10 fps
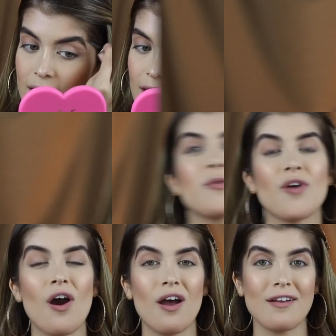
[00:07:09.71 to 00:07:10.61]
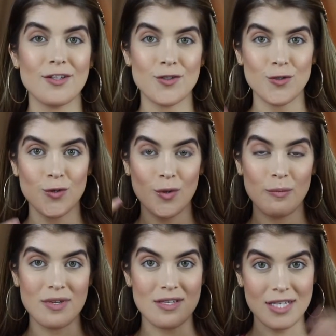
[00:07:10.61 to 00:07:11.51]
Before I move on to
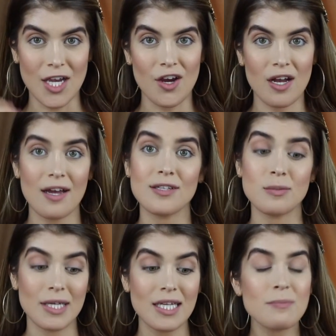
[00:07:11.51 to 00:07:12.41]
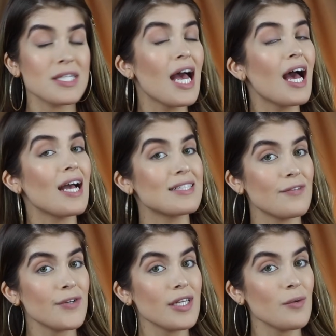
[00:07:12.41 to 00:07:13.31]
mascara onto my lips, I
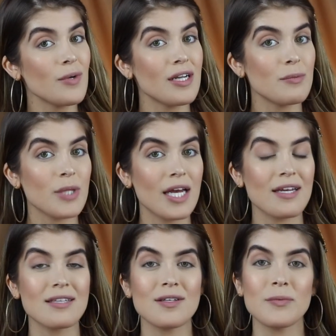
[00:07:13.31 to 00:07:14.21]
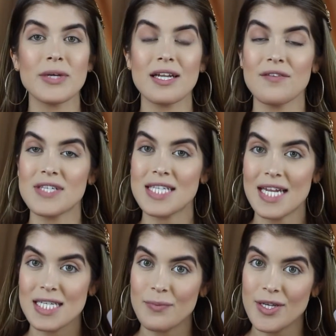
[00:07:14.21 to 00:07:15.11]
definitely want to apply a little bit of
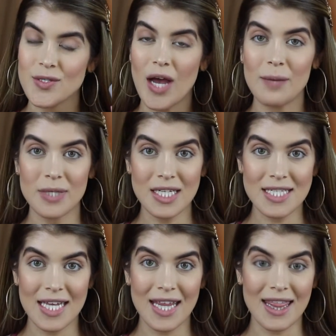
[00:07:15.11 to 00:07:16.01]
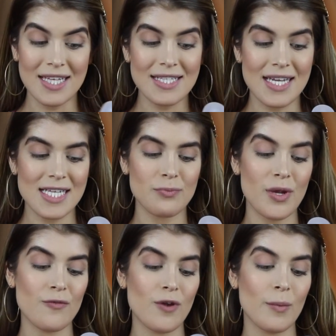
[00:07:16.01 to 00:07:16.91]
setting spray. So I'm going to take this setting
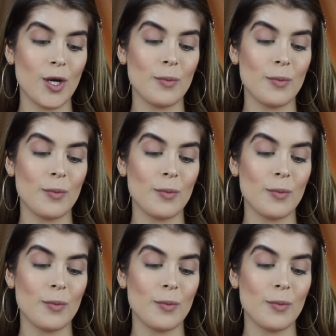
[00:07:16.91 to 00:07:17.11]
spray from